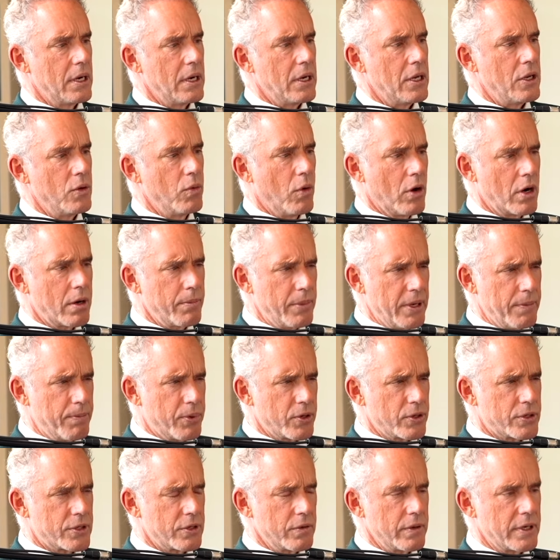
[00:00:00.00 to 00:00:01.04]
You want to be
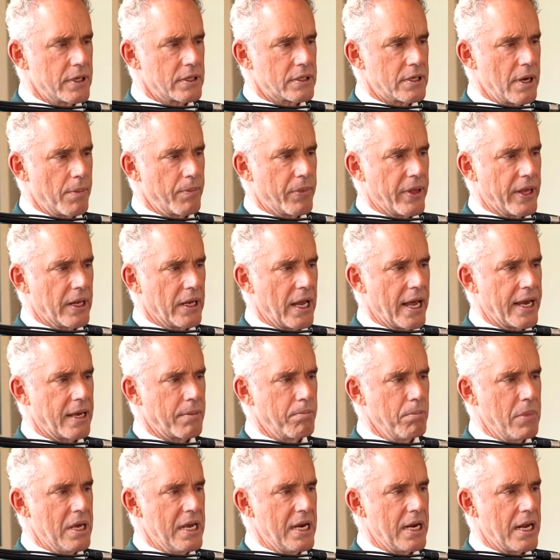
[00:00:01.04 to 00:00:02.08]
pursuing something like
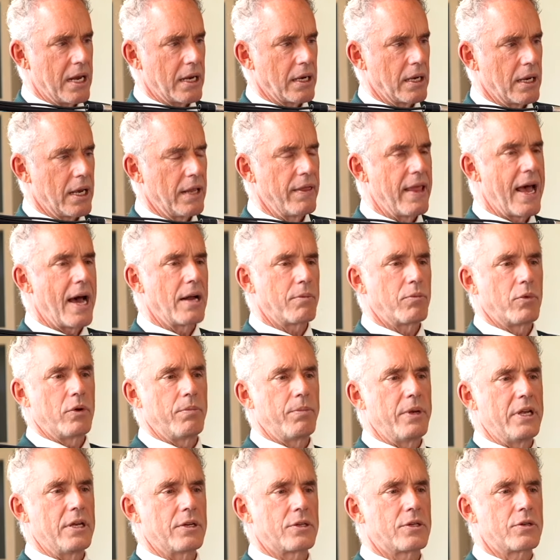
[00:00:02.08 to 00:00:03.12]
meaning, and that would
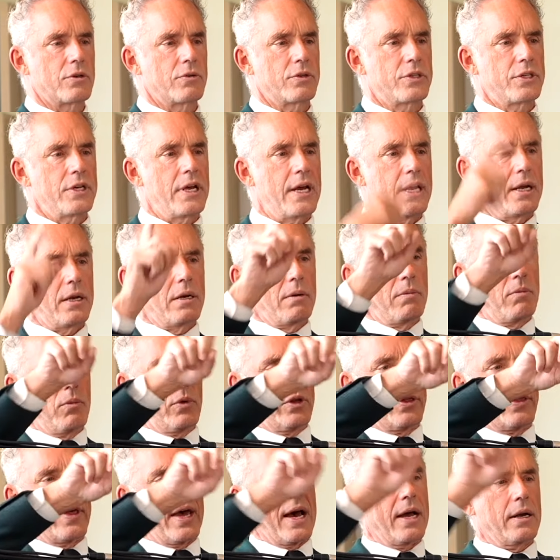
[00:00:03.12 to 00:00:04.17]
be associated
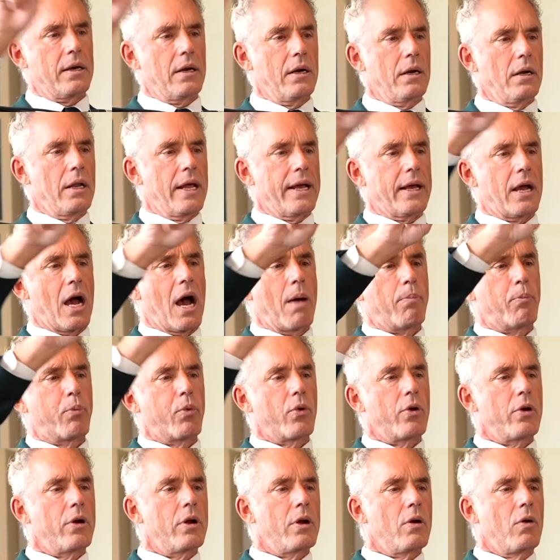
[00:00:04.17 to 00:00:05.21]
with that like
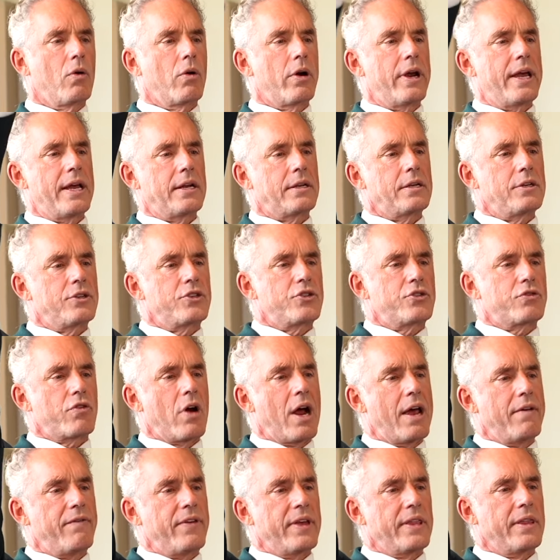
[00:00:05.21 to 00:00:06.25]
upward-oriented
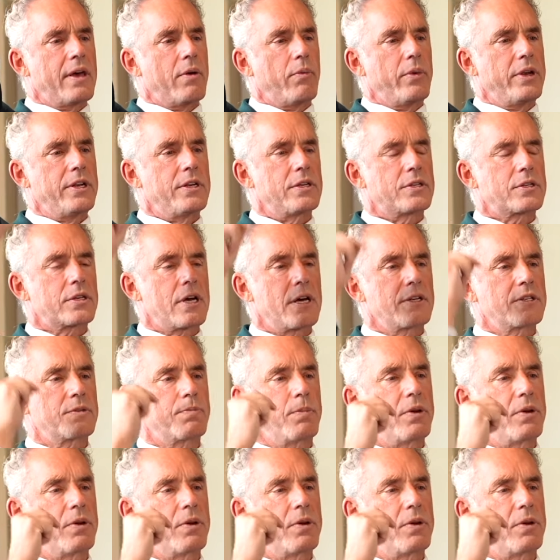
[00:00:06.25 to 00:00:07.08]
striving that we discussed